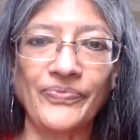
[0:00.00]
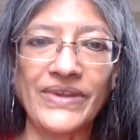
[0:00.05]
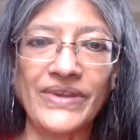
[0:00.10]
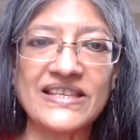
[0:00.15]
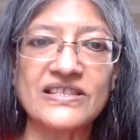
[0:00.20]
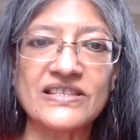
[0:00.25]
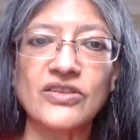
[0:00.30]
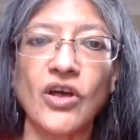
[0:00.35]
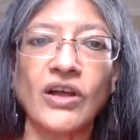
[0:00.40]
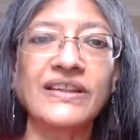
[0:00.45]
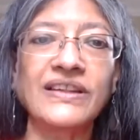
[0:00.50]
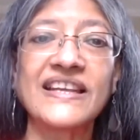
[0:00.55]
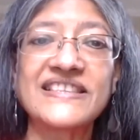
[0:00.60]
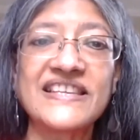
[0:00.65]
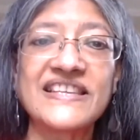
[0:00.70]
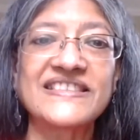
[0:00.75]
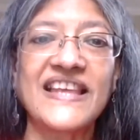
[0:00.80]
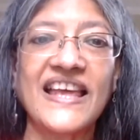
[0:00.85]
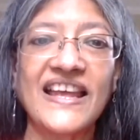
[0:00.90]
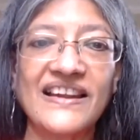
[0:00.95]
it's not
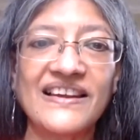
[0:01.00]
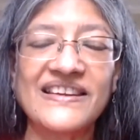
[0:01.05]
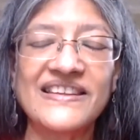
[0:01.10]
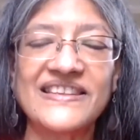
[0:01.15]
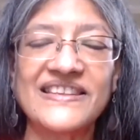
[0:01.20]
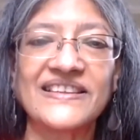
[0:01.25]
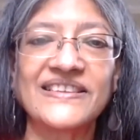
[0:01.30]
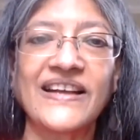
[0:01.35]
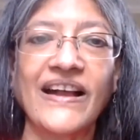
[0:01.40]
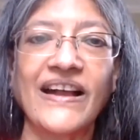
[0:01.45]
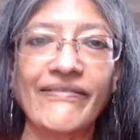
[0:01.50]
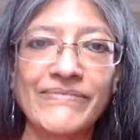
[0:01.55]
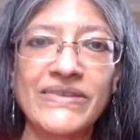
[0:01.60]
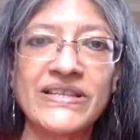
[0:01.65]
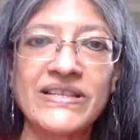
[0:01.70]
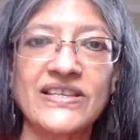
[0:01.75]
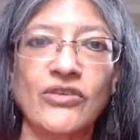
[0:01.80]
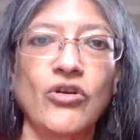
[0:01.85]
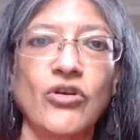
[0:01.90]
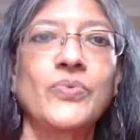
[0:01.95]
necessarily that
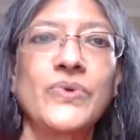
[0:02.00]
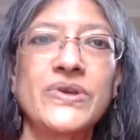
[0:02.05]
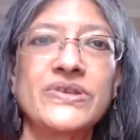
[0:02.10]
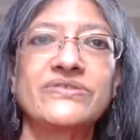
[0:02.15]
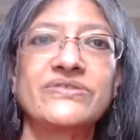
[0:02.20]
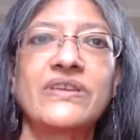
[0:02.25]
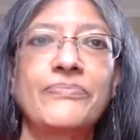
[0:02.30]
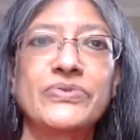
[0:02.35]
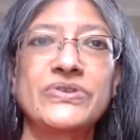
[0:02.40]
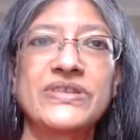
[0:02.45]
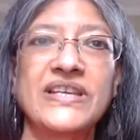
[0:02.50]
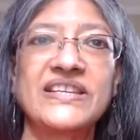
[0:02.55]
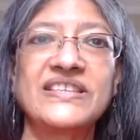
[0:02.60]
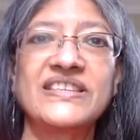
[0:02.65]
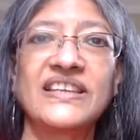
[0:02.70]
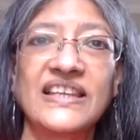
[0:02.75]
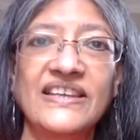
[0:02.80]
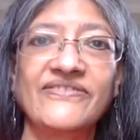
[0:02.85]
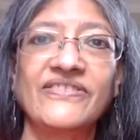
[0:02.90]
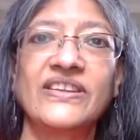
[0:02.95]
governments are always
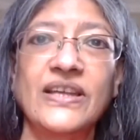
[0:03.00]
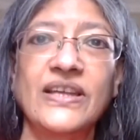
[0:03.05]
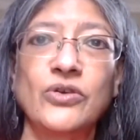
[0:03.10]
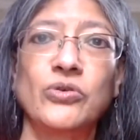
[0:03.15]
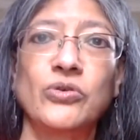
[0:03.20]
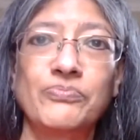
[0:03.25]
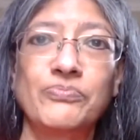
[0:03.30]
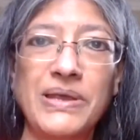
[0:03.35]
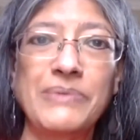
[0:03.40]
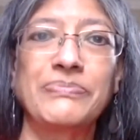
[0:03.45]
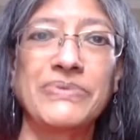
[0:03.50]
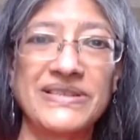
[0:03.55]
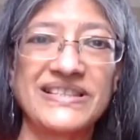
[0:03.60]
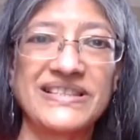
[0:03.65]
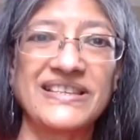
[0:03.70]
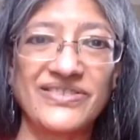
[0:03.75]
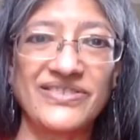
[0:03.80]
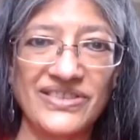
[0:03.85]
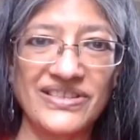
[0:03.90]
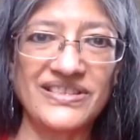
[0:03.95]
representing even their own
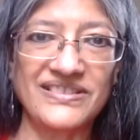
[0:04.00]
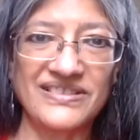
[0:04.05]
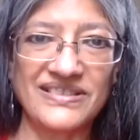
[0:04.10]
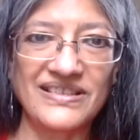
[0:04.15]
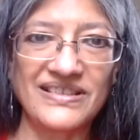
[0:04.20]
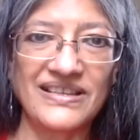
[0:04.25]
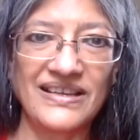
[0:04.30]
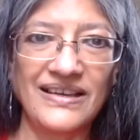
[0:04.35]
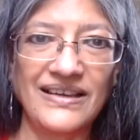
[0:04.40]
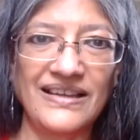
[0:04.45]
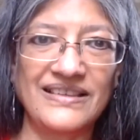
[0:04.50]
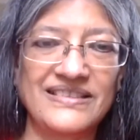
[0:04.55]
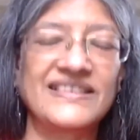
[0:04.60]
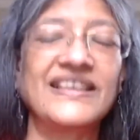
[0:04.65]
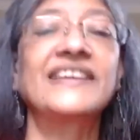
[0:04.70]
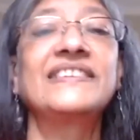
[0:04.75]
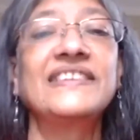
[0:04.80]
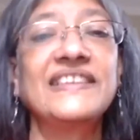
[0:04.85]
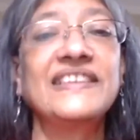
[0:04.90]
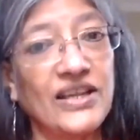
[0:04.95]
people's interests. And
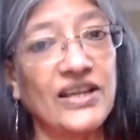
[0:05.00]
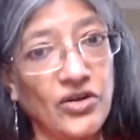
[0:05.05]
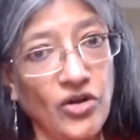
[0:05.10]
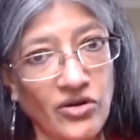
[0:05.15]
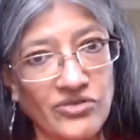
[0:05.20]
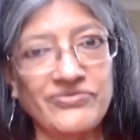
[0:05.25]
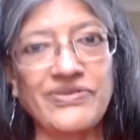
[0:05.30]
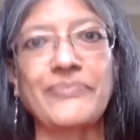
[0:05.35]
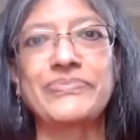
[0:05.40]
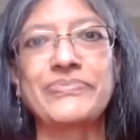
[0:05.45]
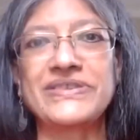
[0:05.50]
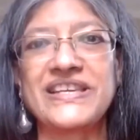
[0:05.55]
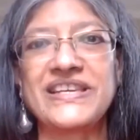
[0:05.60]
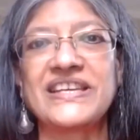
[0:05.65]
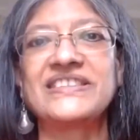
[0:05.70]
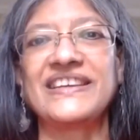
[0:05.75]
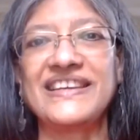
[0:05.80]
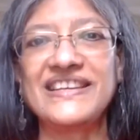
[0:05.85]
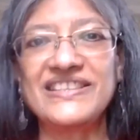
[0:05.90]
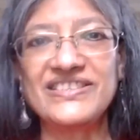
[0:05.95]
certainly they're not
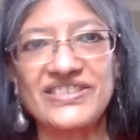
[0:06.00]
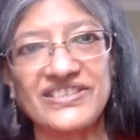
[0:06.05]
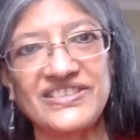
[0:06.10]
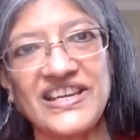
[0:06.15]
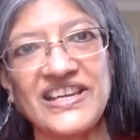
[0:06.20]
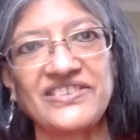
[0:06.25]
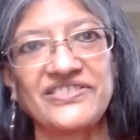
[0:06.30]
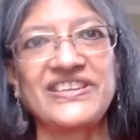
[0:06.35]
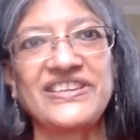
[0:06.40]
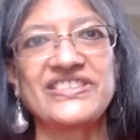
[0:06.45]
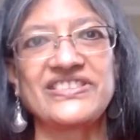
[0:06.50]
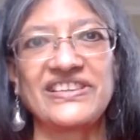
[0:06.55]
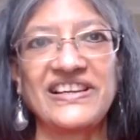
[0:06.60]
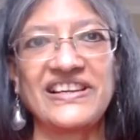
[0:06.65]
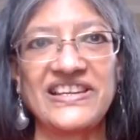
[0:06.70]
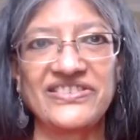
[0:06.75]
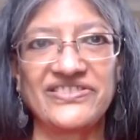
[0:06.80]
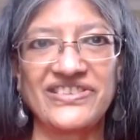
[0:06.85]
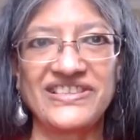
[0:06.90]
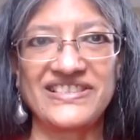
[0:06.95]
representing
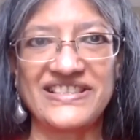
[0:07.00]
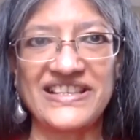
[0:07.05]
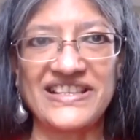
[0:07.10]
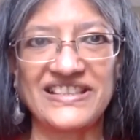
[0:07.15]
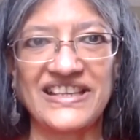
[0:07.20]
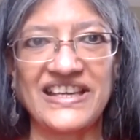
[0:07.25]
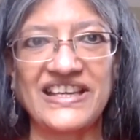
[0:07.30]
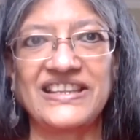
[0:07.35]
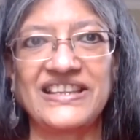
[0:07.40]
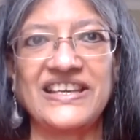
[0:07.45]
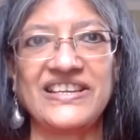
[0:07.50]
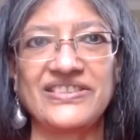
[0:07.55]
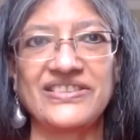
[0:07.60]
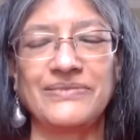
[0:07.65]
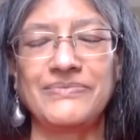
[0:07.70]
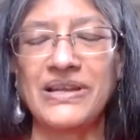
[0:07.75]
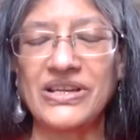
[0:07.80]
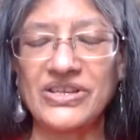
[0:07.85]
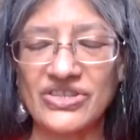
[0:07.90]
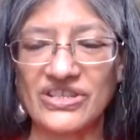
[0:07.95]
intergenerational interests, as
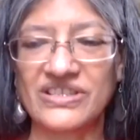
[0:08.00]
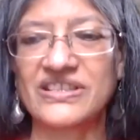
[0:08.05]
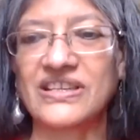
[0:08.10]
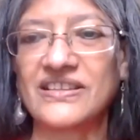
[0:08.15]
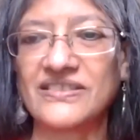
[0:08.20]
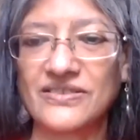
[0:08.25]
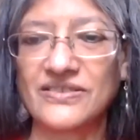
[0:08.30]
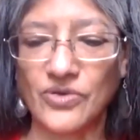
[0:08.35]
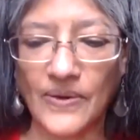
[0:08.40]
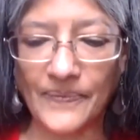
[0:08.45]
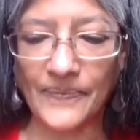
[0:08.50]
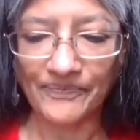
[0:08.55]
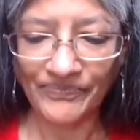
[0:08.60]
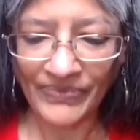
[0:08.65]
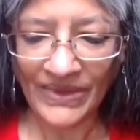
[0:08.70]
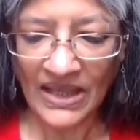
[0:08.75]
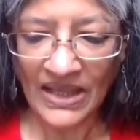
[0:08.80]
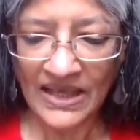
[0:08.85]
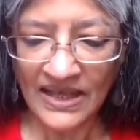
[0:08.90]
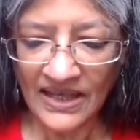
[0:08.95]
Tejal mentioned, and so on.
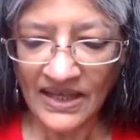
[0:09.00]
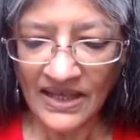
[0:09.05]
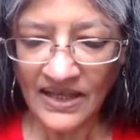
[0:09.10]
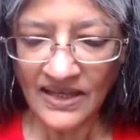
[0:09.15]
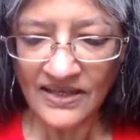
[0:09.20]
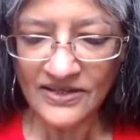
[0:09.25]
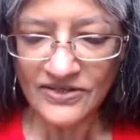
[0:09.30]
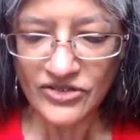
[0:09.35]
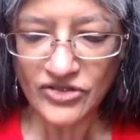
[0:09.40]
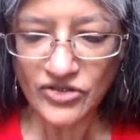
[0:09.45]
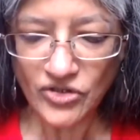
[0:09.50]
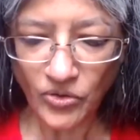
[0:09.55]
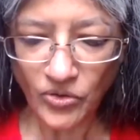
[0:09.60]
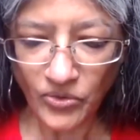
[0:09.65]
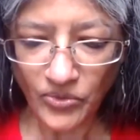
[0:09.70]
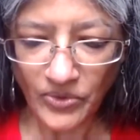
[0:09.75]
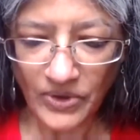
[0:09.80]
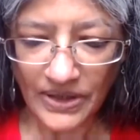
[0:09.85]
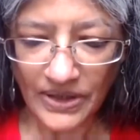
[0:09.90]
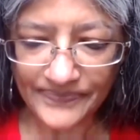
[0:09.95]

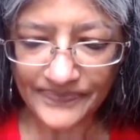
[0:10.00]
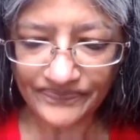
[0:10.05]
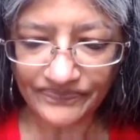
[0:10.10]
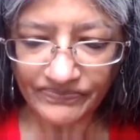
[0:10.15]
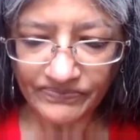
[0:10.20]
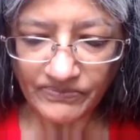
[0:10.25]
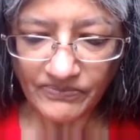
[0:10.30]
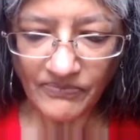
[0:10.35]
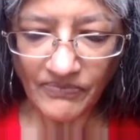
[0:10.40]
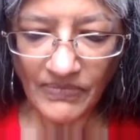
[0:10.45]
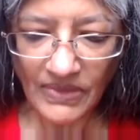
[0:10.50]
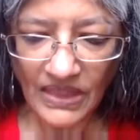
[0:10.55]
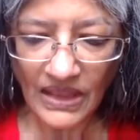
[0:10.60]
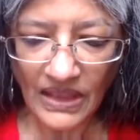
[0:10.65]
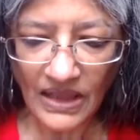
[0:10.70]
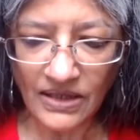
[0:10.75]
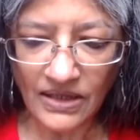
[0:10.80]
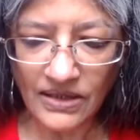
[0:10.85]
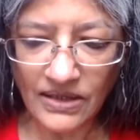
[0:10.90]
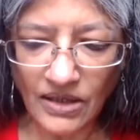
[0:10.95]
So
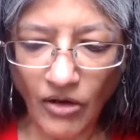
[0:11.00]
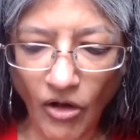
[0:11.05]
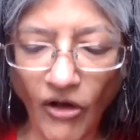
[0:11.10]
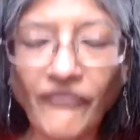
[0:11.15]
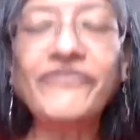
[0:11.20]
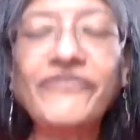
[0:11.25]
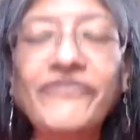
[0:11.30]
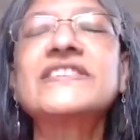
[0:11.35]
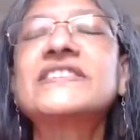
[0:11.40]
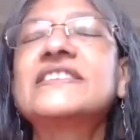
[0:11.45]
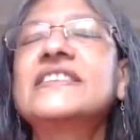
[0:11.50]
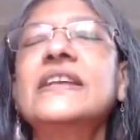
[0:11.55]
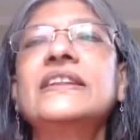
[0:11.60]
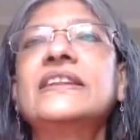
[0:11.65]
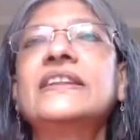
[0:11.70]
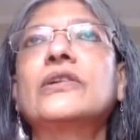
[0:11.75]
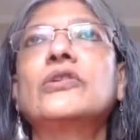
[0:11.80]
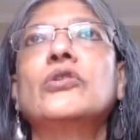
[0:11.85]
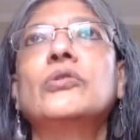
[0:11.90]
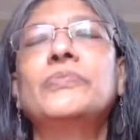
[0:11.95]
obviously
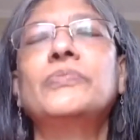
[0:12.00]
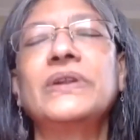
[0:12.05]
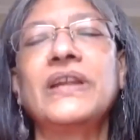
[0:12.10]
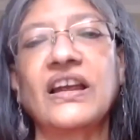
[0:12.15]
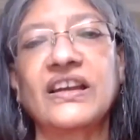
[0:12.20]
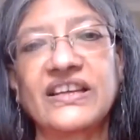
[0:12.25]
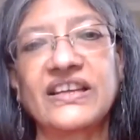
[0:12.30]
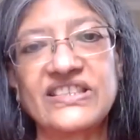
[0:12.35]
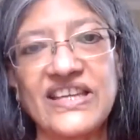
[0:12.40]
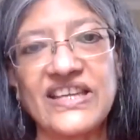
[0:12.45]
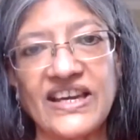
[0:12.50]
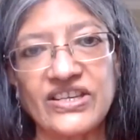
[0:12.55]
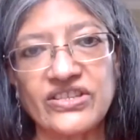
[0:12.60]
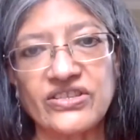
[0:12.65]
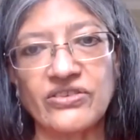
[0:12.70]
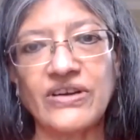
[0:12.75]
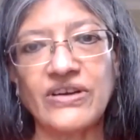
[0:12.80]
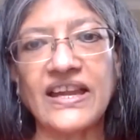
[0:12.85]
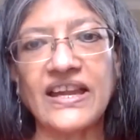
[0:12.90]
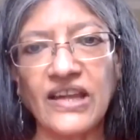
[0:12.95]
the global
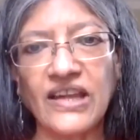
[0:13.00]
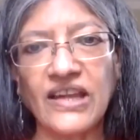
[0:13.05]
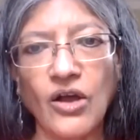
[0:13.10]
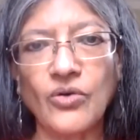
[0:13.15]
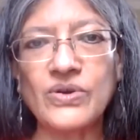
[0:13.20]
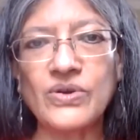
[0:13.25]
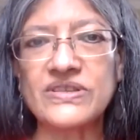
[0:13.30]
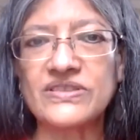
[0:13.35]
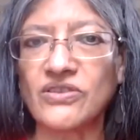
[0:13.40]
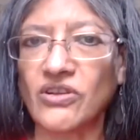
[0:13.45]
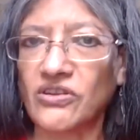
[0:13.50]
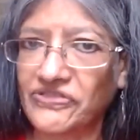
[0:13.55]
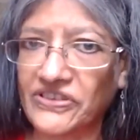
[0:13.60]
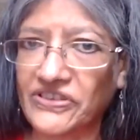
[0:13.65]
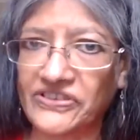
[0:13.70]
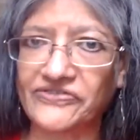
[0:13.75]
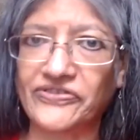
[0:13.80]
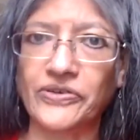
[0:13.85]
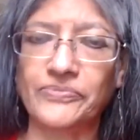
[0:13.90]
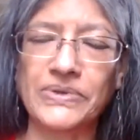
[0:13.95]
architecture right now is not
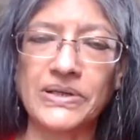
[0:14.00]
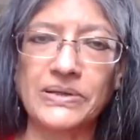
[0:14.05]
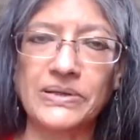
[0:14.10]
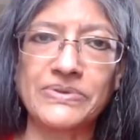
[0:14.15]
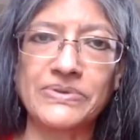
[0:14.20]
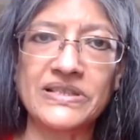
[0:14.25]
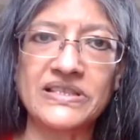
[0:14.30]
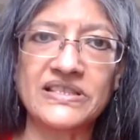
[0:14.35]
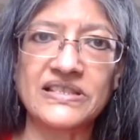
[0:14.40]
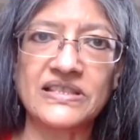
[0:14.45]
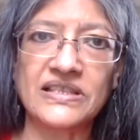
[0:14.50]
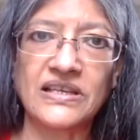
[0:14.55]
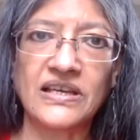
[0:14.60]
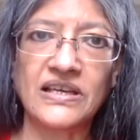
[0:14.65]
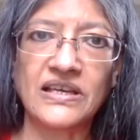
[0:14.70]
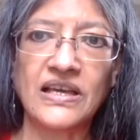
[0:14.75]
fit for purpose.